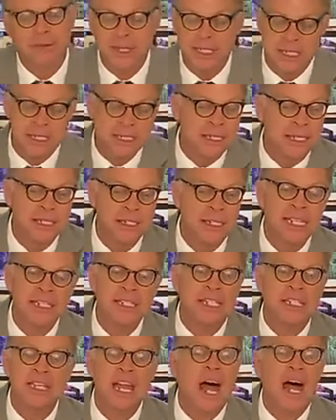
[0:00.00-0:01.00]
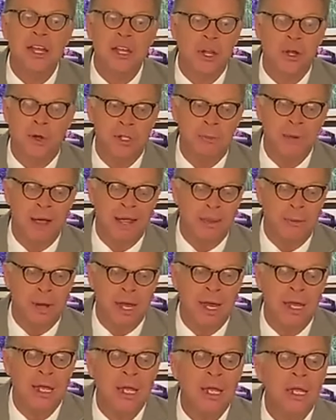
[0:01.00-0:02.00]
Well, this is, this, this is not news, by
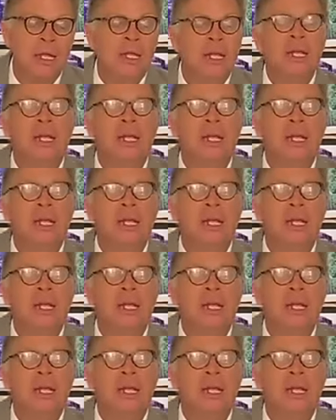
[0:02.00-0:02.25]
the way.